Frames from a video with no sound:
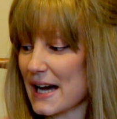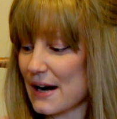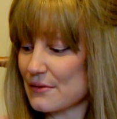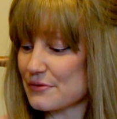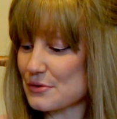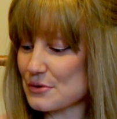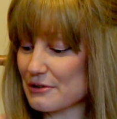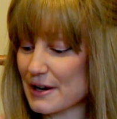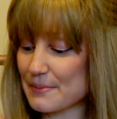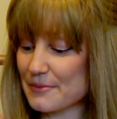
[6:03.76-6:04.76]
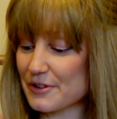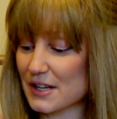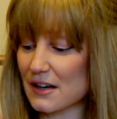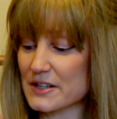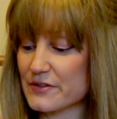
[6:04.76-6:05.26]
now for the
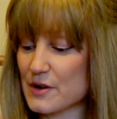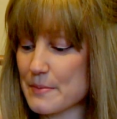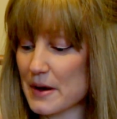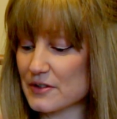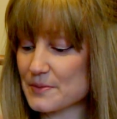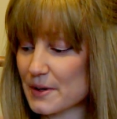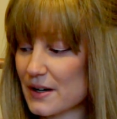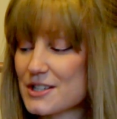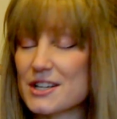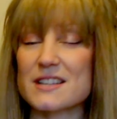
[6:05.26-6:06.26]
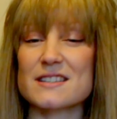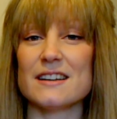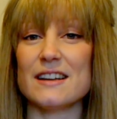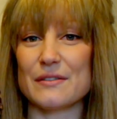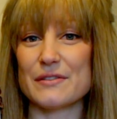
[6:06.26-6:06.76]
last few months, but I just
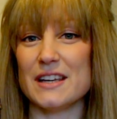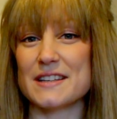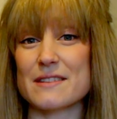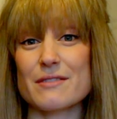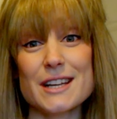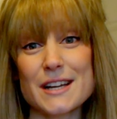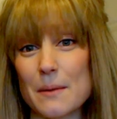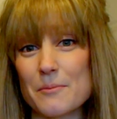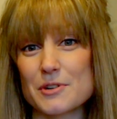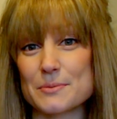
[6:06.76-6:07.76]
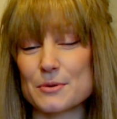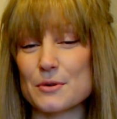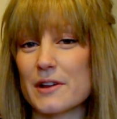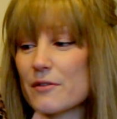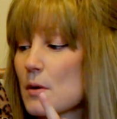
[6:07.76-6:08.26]
love these. They're really
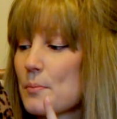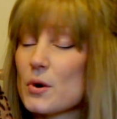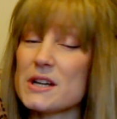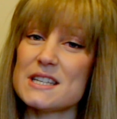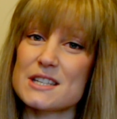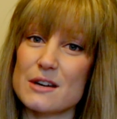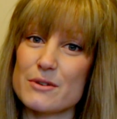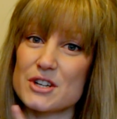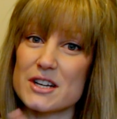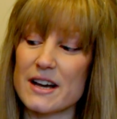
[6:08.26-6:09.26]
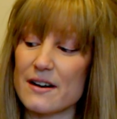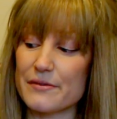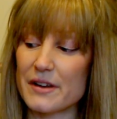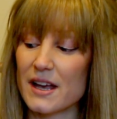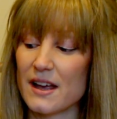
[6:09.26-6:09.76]
comfortable, they've got a pointy toe which I
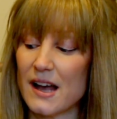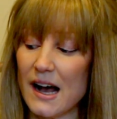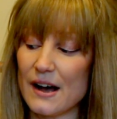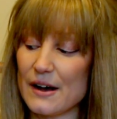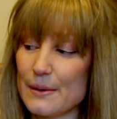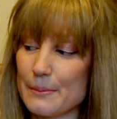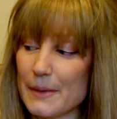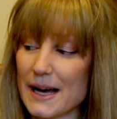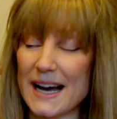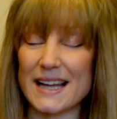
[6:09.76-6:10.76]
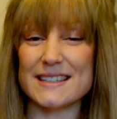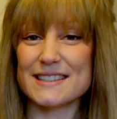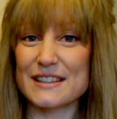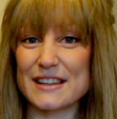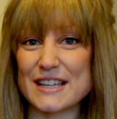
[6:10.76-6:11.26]
love,
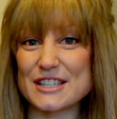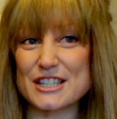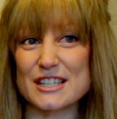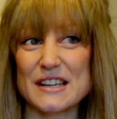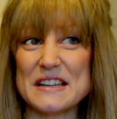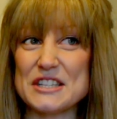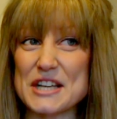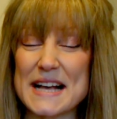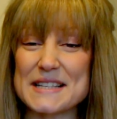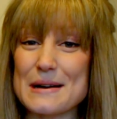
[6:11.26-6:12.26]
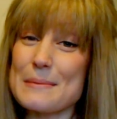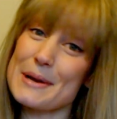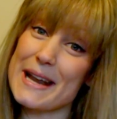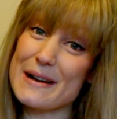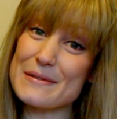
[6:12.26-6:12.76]
and they just jazz up
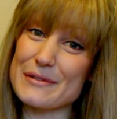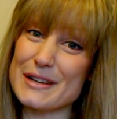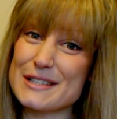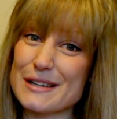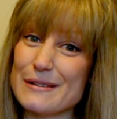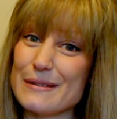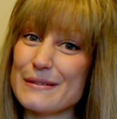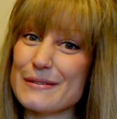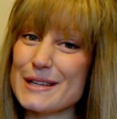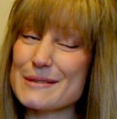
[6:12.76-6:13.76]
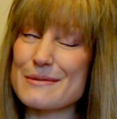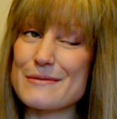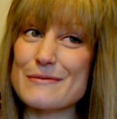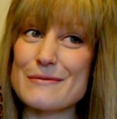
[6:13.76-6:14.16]
an outfit. So these were